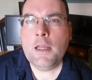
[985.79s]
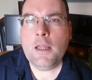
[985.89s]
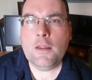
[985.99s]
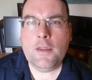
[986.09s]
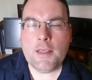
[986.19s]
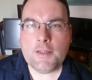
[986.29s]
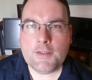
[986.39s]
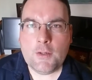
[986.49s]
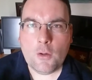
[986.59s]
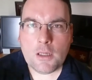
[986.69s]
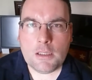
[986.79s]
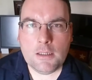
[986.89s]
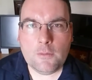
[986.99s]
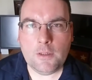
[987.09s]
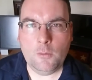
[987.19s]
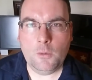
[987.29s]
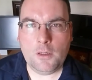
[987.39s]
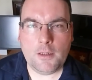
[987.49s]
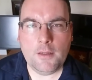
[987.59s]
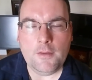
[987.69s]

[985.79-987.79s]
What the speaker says: This clearing work,